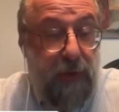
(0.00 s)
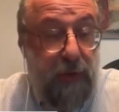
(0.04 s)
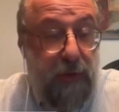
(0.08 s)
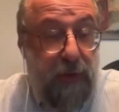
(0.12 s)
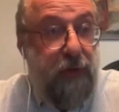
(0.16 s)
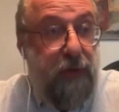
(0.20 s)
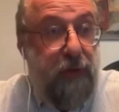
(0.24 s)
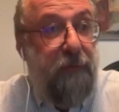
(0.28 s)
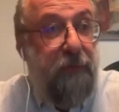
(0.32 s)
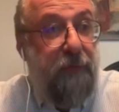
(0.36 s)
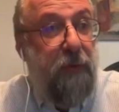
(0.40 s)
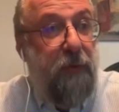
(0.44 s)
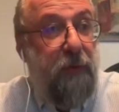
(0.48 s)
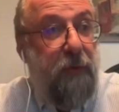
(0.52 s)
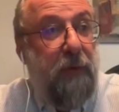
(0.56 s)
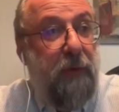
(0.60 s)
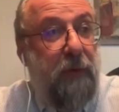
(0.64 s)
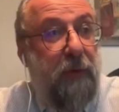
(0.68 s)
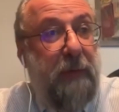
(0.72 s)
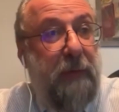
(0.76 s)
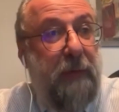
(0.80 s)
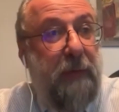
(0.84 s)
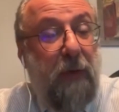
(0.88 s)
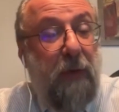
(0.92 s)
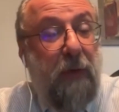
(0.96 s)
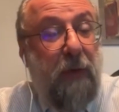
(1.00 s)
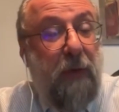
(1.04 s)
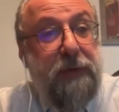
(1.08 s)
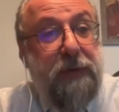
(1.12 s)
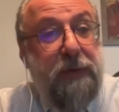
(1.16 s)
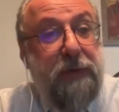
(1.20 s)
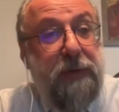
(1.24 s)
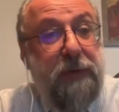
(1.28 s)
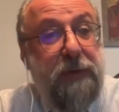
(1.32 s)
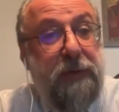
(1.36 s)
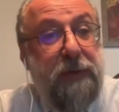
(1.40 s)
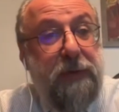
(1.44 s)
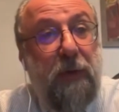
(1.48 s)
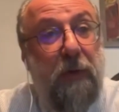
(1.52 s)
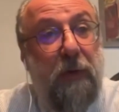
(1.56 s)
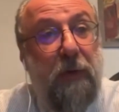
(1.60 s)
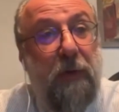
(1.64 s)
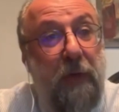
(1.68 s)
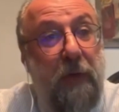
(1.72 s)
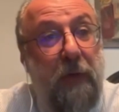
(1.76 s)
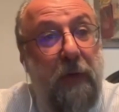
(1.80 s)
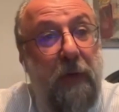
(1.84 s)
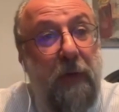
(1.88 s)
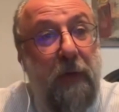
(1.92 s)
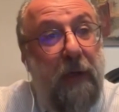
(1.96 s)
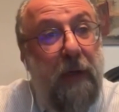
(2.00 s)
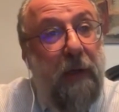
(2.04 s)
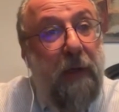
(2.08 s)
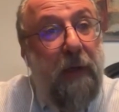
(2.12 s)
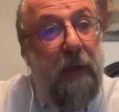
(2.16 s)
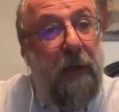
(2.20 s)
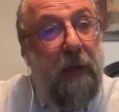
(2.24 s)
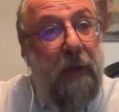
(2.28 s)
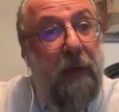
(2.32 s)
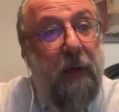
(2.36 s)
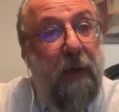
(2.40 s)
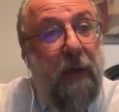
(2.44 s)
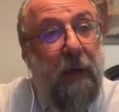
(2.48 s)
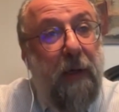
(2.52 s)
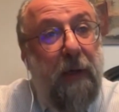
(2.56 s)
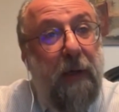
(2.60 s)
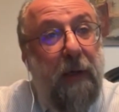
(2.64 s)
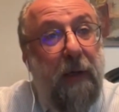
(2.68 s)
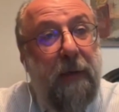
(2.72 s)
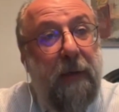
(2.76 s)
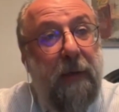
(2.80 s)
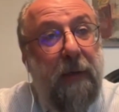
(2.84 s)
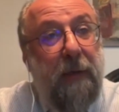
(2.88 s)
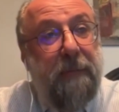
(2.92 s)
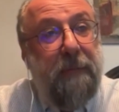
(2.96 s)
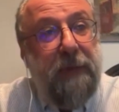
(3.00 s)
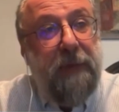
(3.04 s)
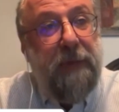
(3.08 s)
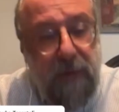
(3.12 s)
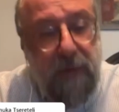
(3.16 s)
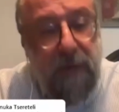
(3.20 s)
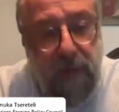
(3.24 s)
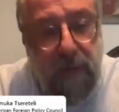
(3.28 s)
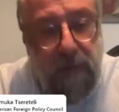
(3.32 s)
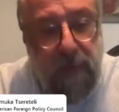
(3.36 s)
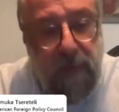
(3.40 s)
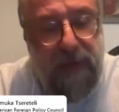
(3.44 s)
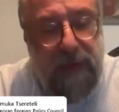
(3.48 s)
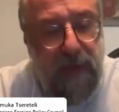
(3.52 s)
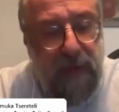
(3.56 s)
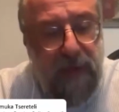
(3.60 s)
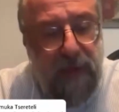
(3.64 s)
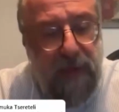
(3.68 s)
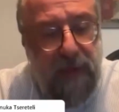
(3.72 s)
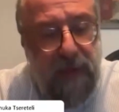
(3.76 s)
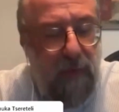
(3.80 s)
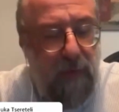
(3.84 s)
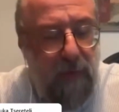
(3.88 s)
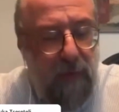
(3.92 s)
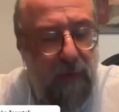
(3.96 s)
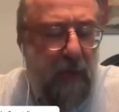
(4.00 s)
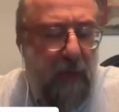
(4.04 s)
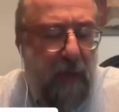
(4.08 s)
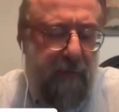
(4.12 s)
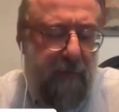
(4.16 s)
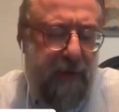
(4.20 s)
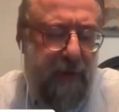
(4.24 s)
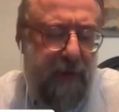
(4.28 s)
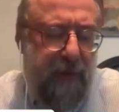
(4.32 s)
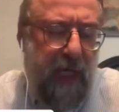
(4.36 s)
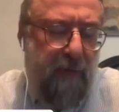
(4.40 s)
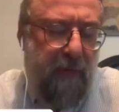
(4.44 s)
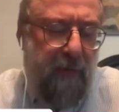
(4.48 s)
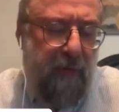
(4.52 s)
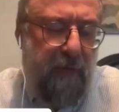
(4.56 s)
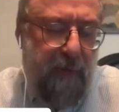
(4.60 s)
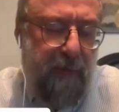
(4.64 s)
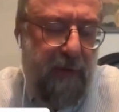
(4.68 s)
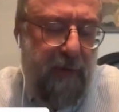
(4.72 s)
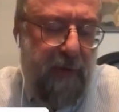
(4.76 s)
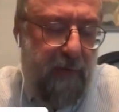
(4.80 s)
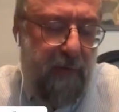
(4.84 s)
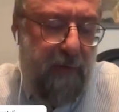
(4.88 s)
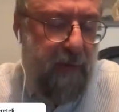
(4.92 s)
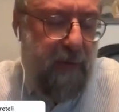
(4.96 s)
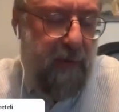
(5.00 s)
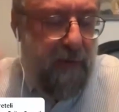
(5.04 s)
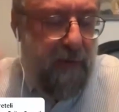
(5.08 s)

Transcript: of fuel, but also you mentioned, you covered some of it, talking